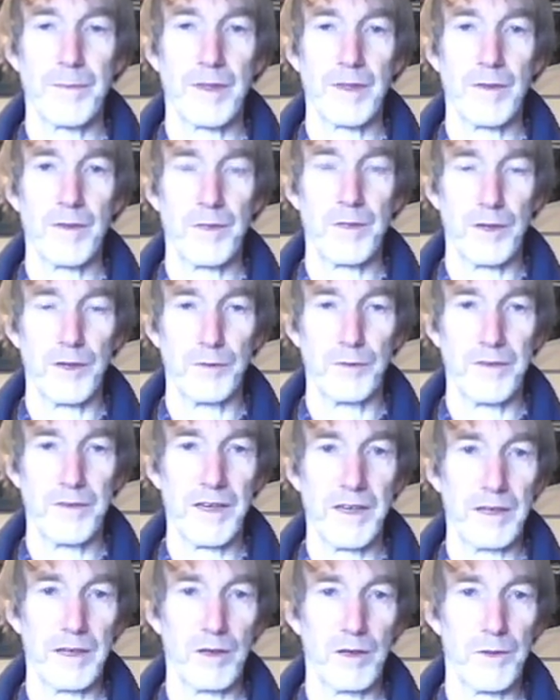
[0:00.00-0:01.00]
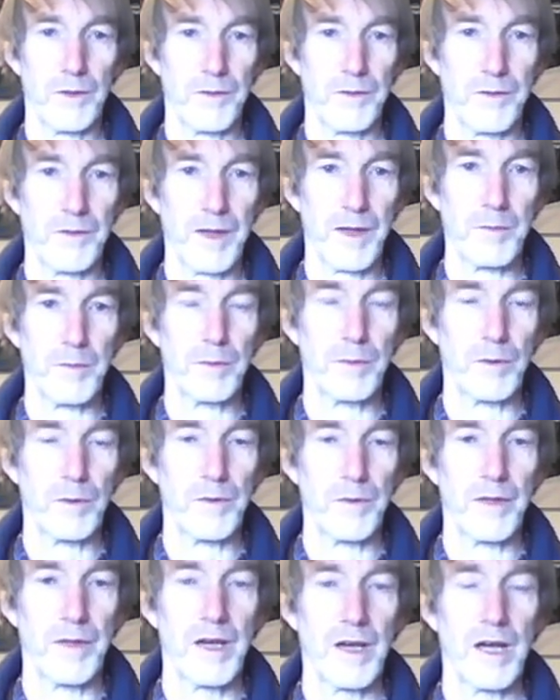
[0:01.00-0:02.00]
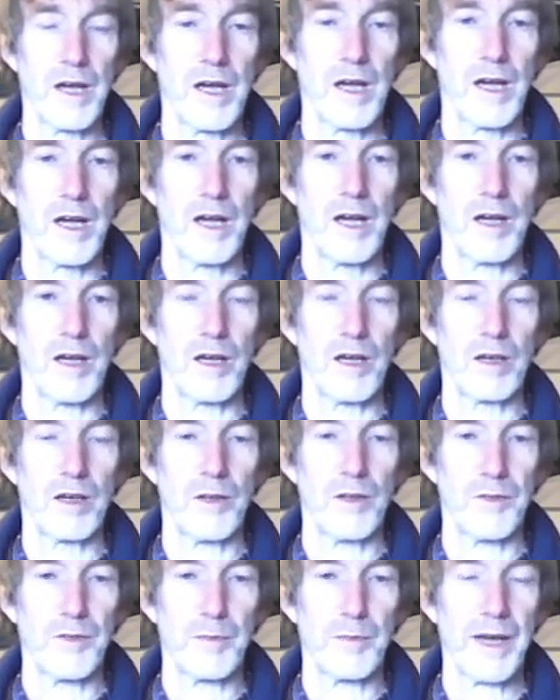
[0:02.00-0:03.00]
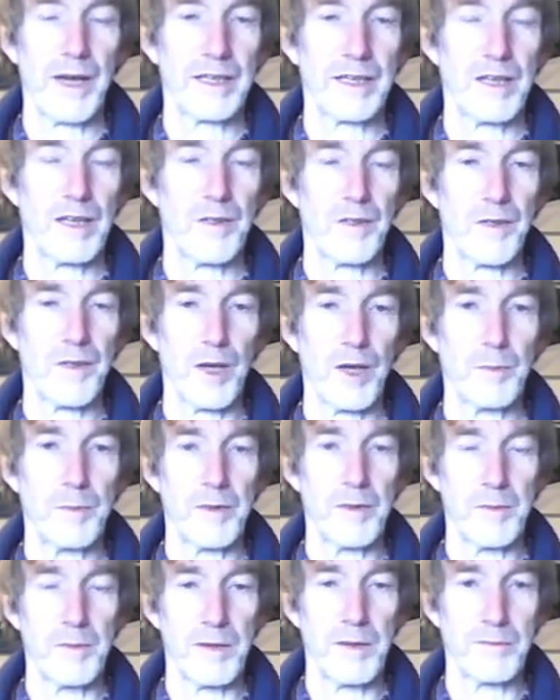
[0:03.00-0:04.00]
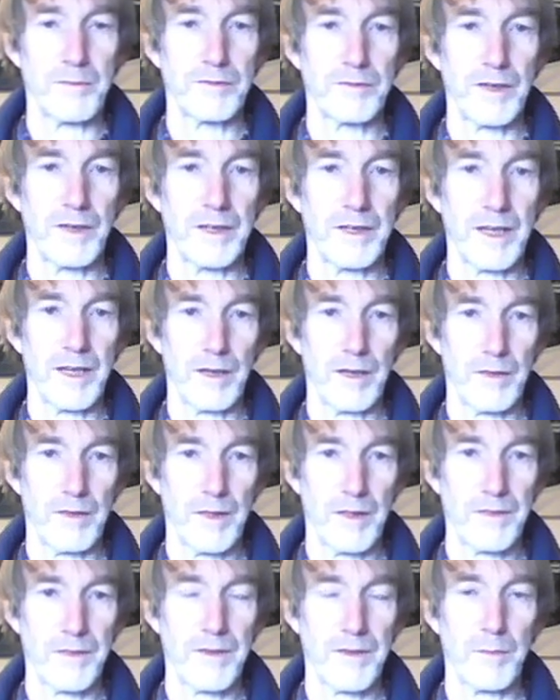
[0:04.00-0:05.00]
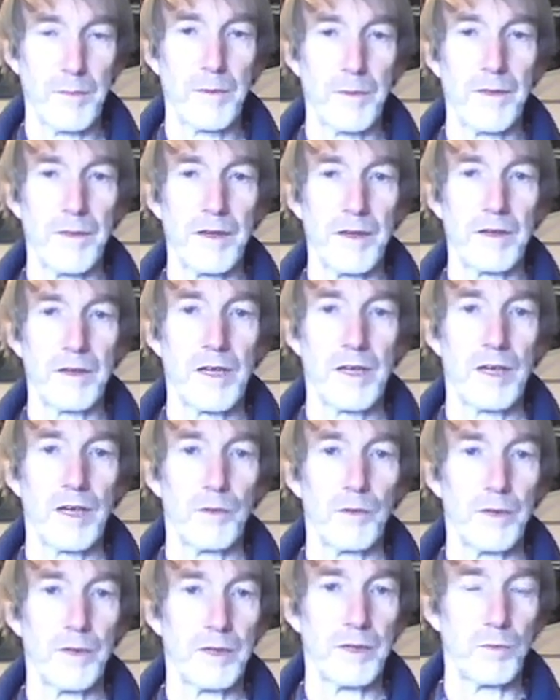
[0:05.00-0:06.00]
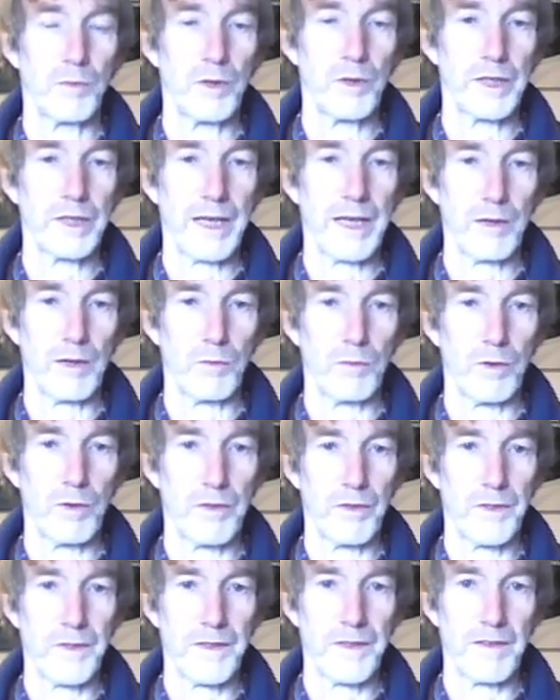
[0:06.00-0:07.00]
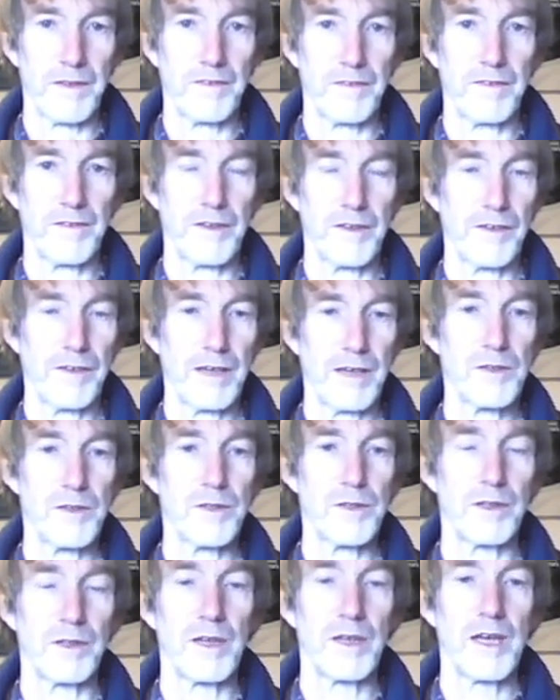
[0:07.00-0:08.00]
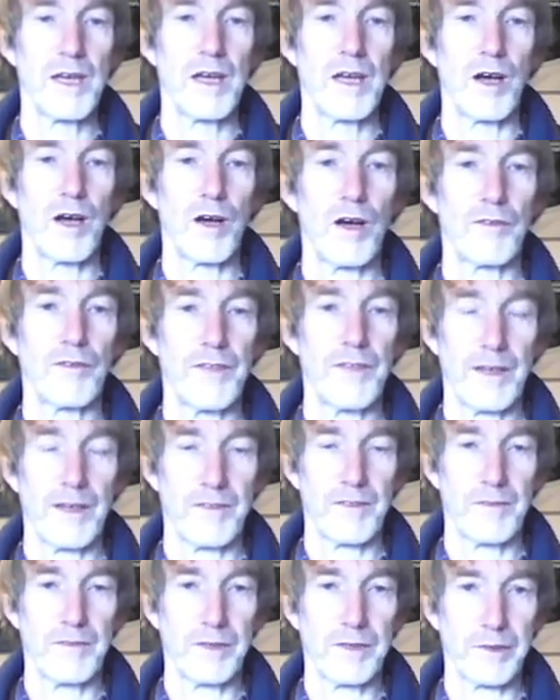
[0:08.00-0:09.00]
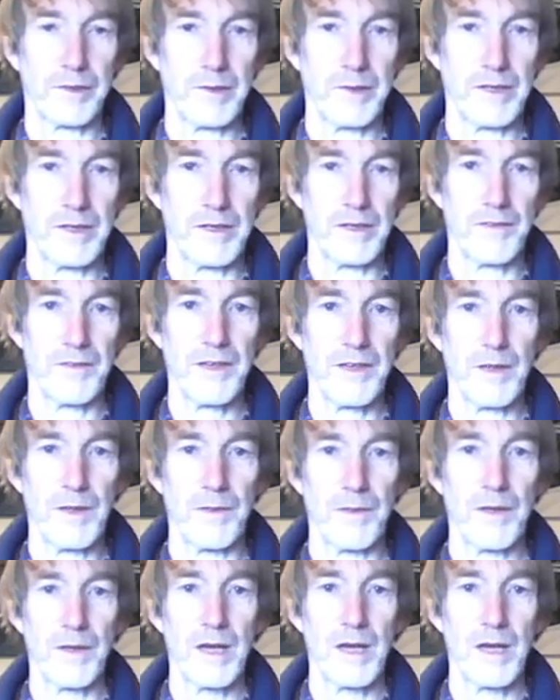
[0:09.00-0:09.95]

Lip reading: So if we take lots of samples, lots of packets, open them up and find out there's 10%, we can work out what the standard deviation of the active ingredient is.